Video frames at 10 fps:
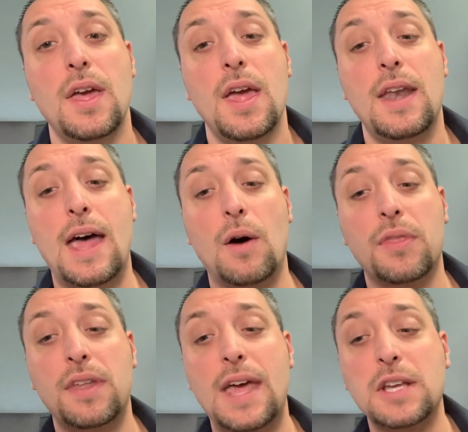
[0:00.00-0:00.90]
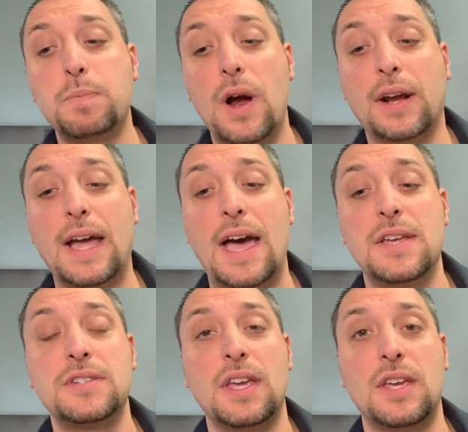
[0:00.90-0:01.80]
Now, the next part,
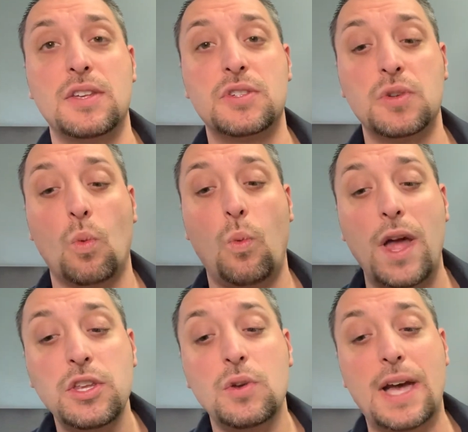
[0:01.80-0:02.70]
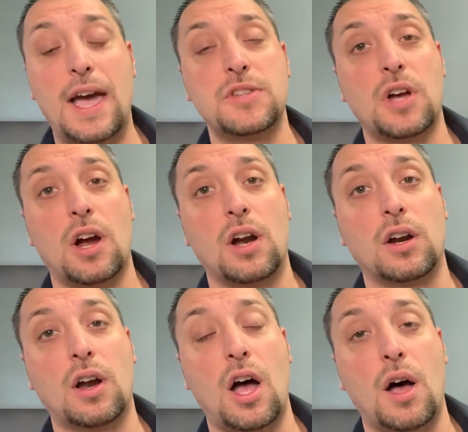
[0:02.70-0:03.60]
guys, is when you guys
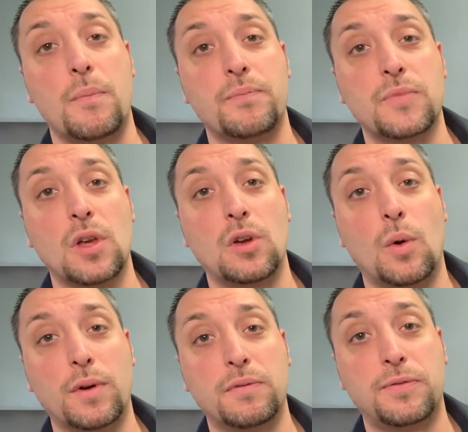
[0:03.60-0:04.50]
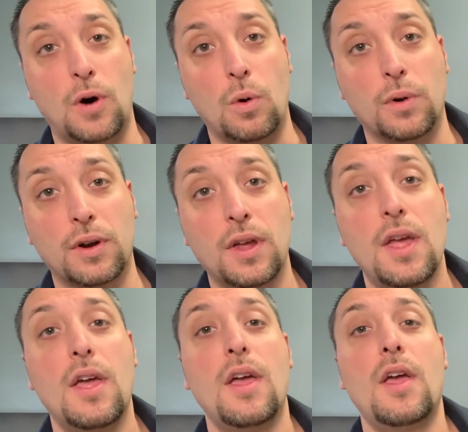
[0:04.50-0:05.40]
are going forward
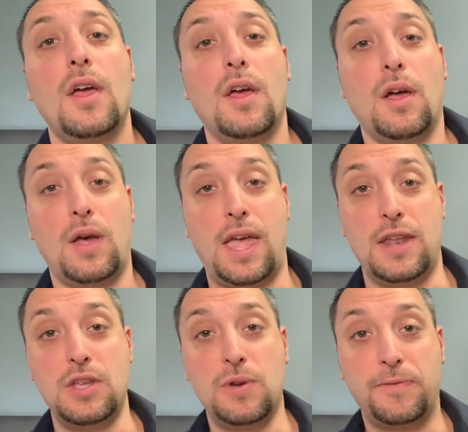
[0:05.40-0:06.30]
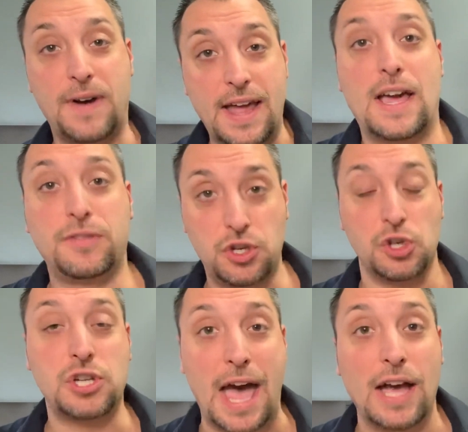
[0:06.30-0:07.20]
and you find out that
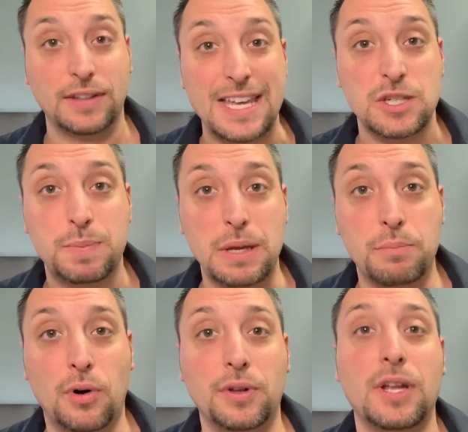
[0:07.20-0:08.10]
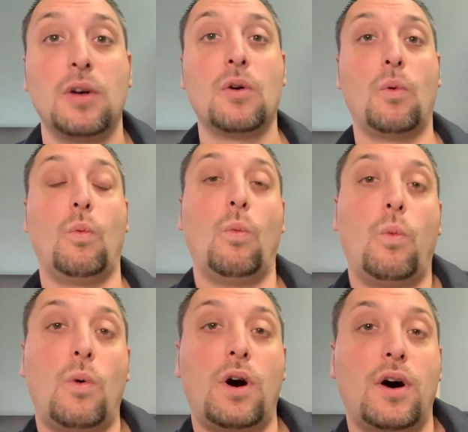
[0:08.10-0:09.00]
your child is being bullied,
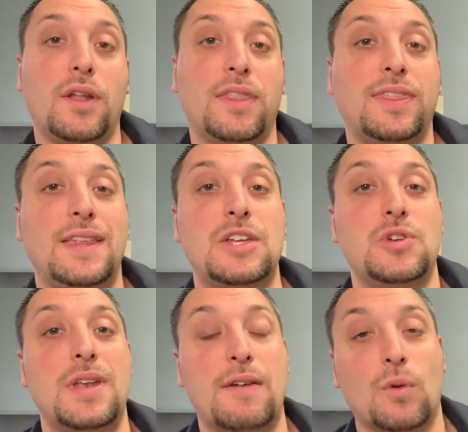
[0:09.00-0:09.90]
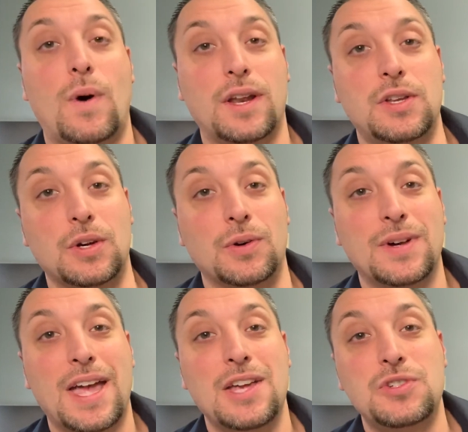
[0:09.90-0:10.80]
one thing that you never want to
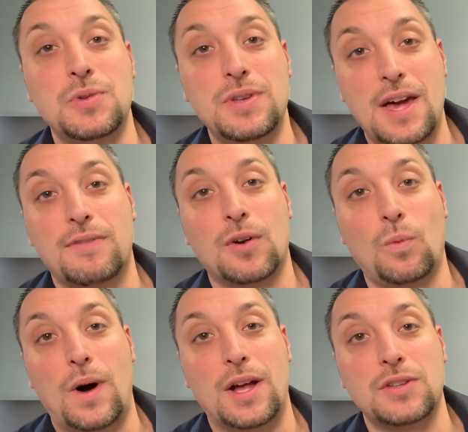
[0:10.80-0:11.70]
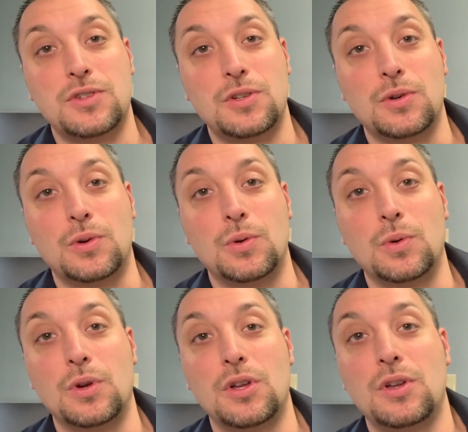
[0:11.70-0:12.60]
do is you never want
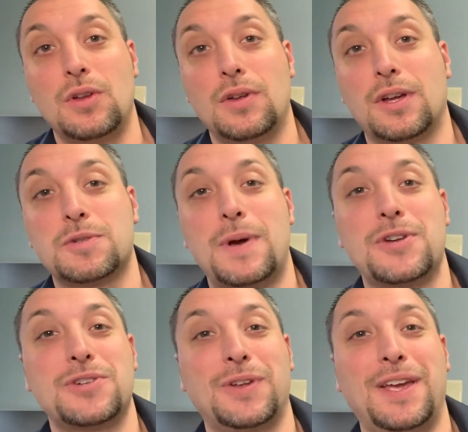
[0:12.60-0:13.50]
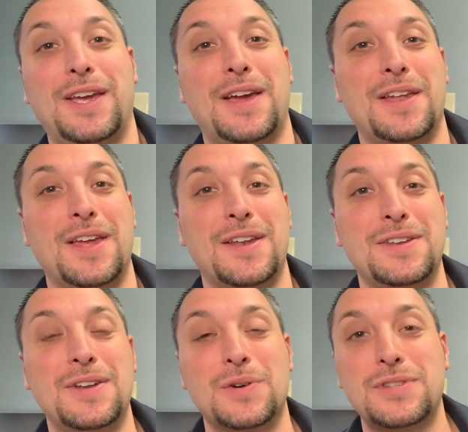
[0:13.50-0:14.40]
to, especially
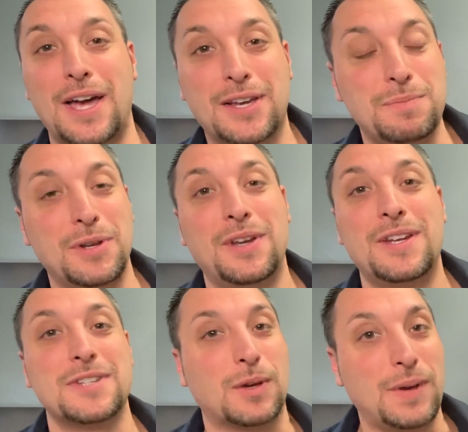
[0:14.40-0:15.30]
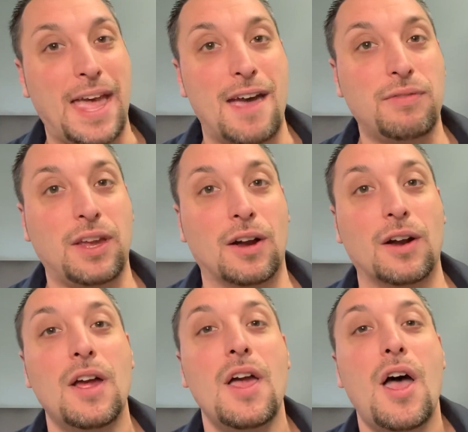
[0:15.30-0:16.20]
in tight communities like we have
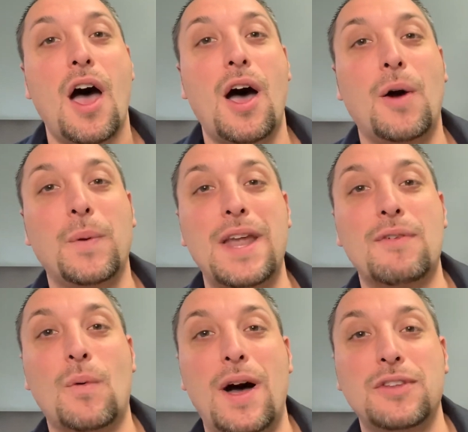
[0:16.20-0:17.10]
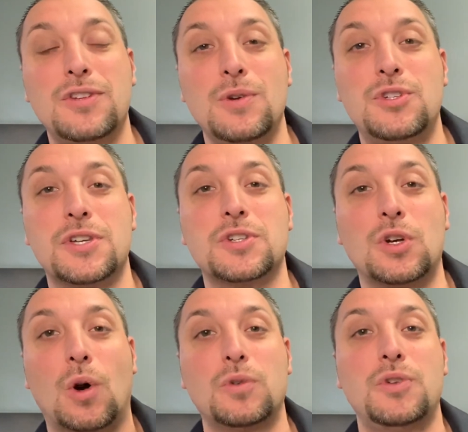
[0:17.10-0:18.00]
here, we never want to just
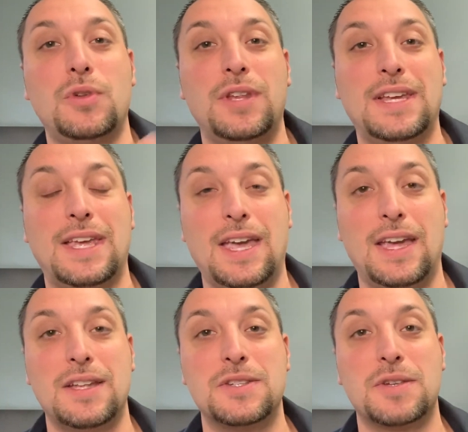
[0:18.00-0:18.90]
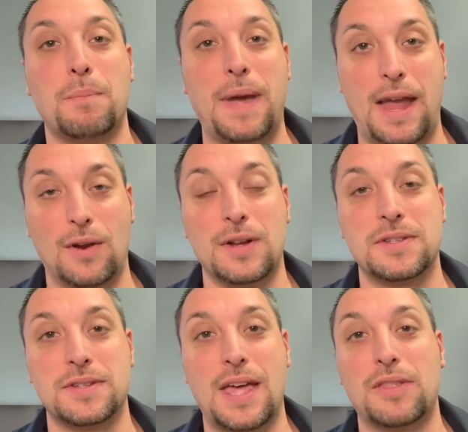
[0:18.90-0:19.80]
go to the kids'
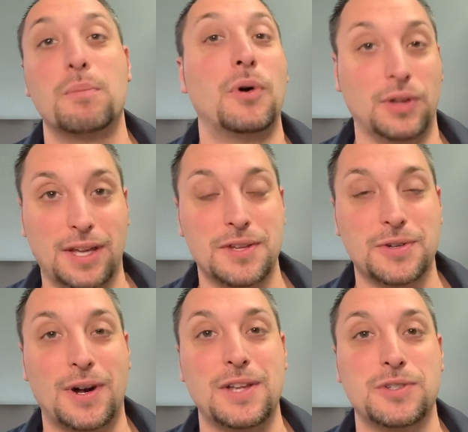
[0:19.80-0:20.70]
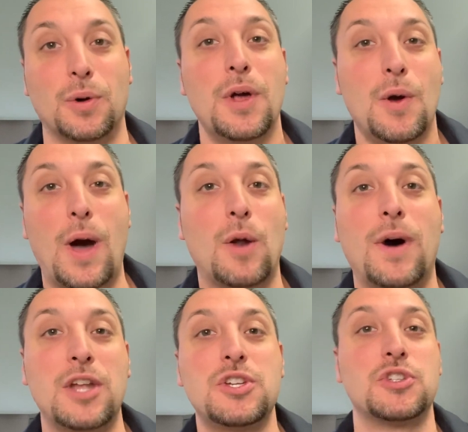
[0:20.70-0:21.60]
parents that the bully is, all right? So I don't
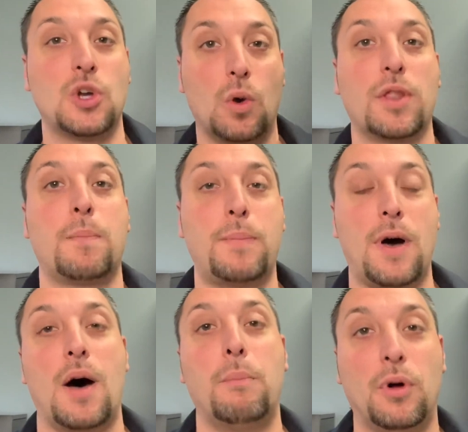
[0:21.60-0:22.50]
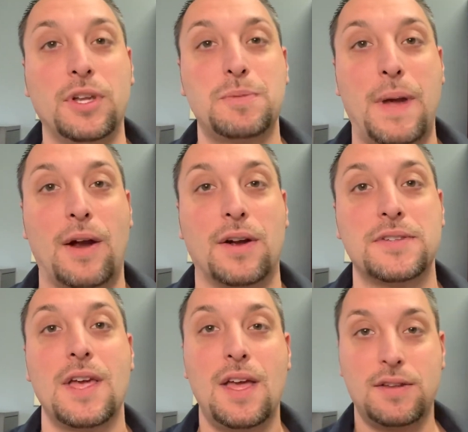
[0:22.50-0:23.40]
want to just go to the bully's
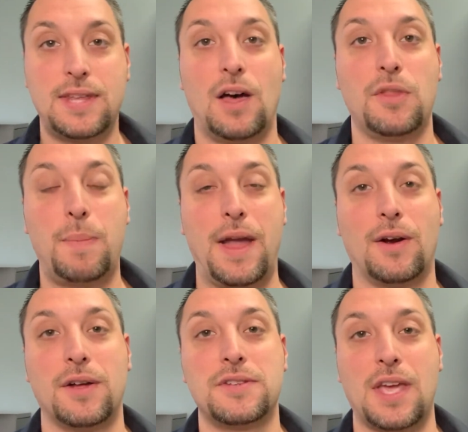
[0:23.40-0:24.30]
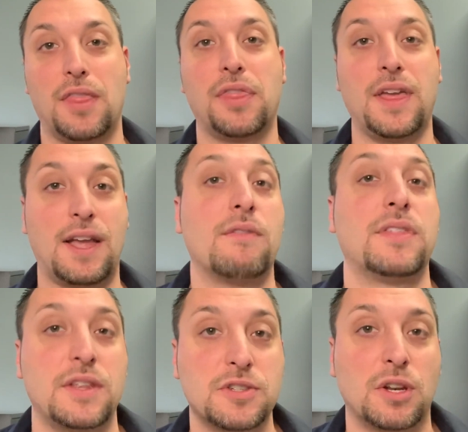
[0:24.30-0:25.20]
parents, tell the parents, and think
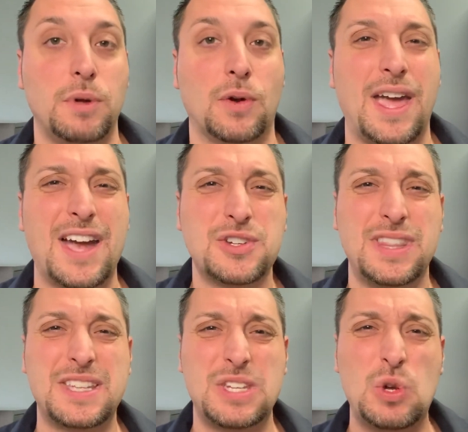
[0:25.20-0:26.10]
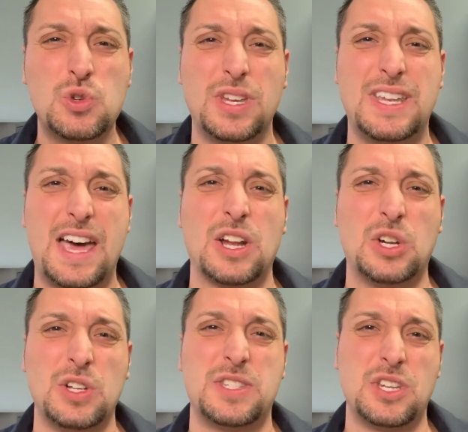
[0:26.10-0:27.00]
everything's going to be okay. Actually, that's usually not a
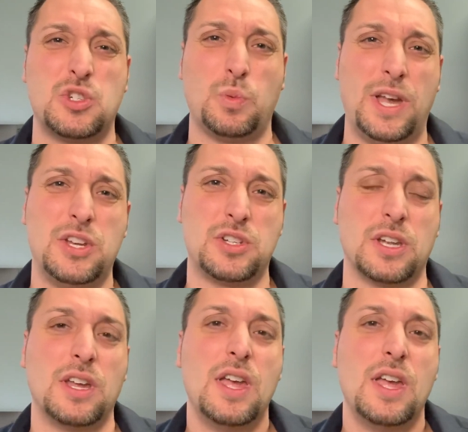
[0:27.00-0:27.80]
good situation